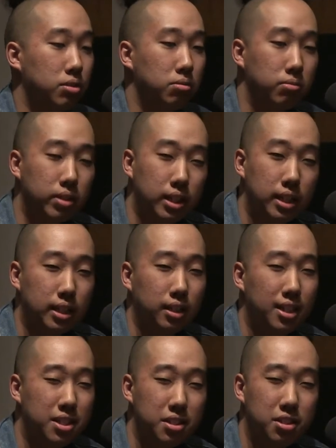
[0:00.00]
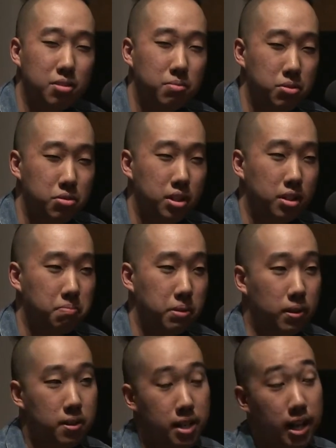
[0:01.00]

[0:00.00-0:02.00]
to really listen to music because